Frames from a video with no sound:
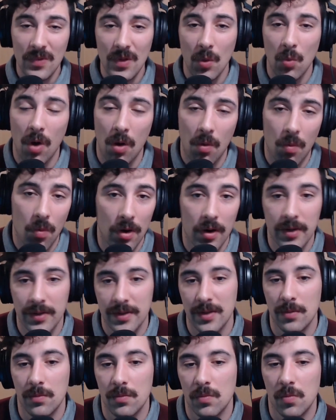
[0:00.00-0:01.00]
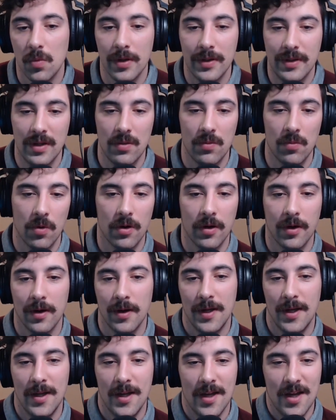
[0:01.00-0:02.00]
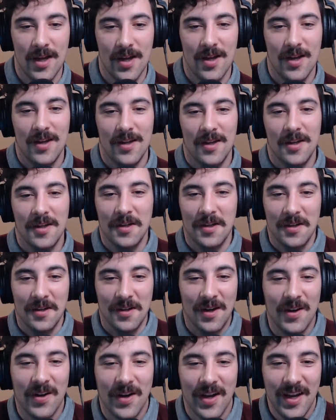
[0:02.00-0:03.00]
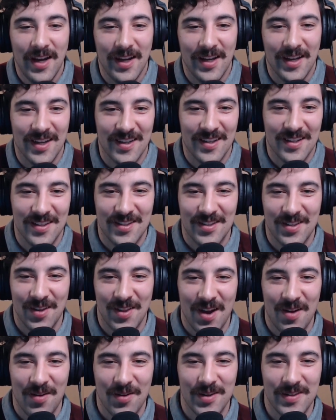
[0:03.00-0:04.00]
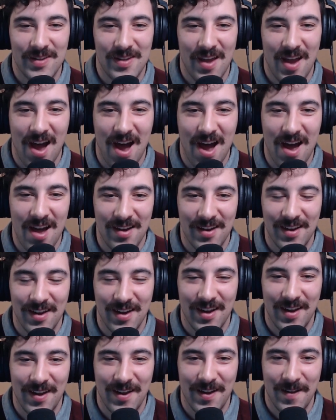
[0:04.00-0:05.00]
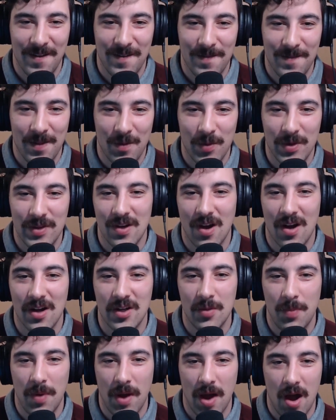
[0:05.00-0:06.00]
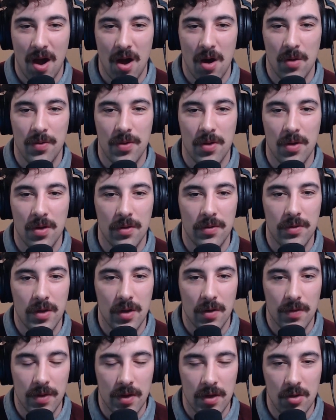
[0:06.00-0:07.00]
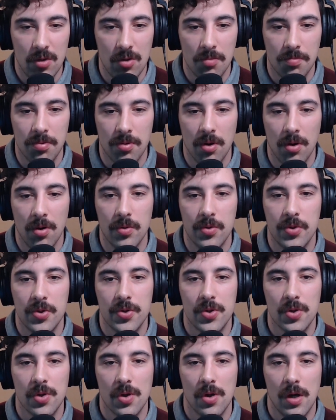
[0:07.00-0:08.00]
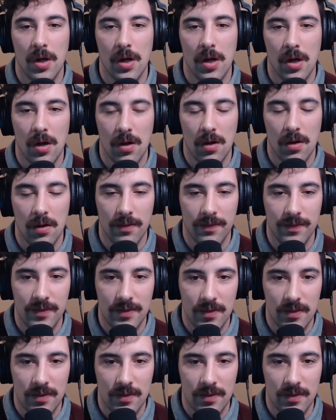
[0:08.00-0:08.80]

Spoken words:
what worked and what didn't work. Okay. So that was that. We talked about the new approach of